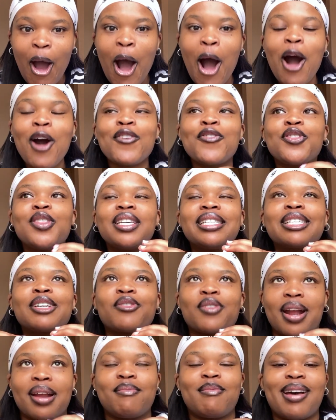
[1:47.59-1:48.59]
of this
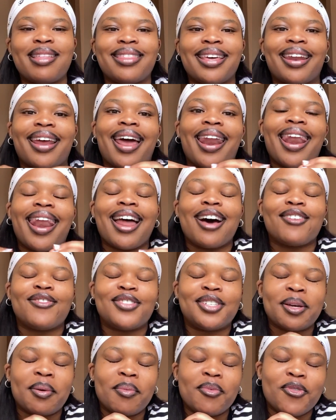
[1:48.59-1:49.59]
grandma that I
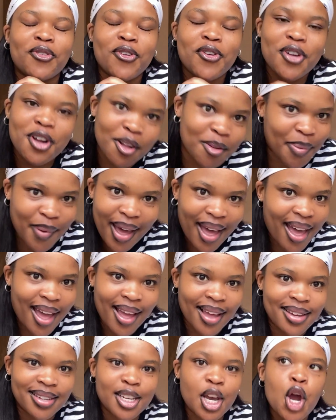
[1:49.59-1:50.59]
loved real
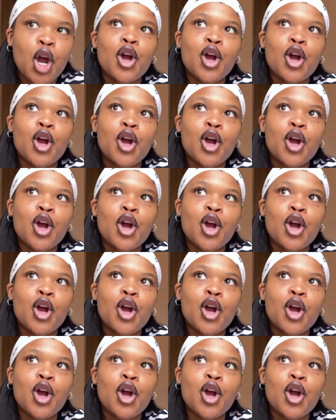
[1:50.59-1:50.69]
bad,